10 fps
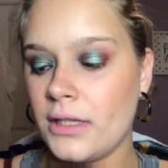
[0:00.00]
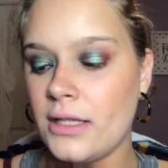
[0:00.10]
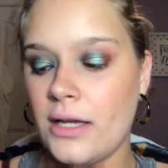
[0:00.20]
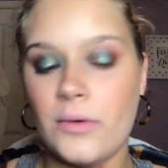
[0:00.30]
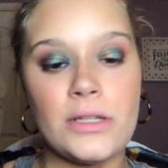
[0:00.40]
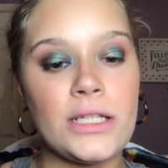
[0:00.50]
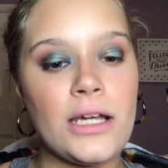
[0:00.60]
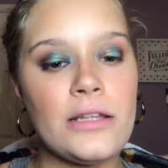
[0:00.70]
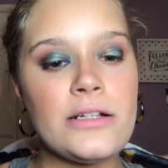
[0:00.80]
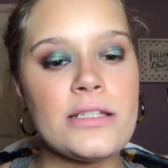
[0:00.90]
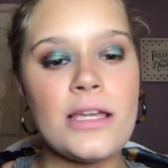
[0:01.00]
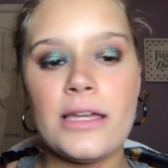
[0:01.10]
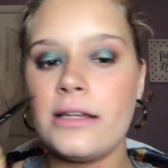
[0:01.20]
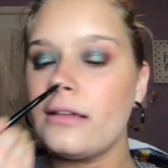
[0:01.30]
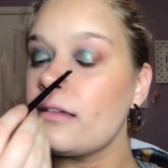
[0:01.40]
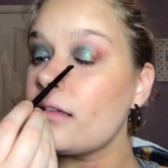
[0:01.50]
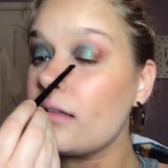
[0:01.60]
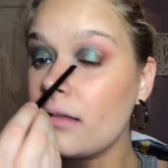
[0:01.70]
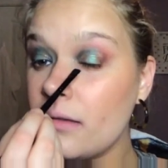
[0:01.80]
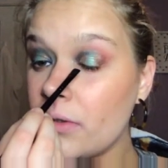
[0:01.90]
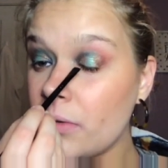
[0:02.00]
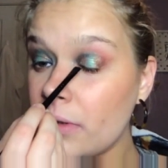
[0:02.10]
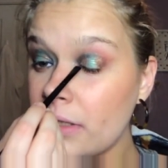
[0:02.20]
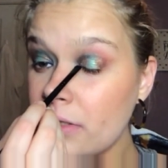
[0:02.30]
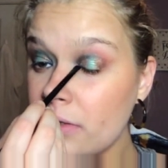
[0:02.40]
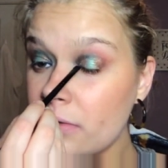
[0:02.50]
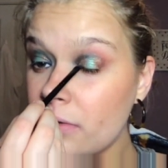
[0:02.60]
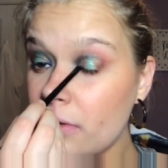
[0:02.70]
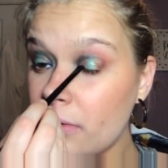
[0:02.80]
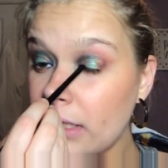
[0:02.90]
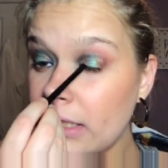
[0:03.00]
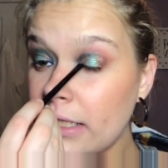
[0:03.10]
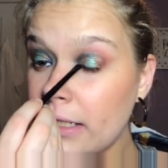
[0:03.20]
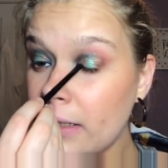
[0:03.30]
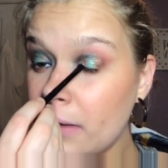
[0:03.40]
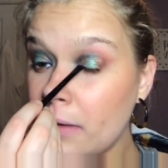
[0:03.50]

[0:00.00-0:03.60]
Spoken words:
Now on the other side, I'm going to go right there,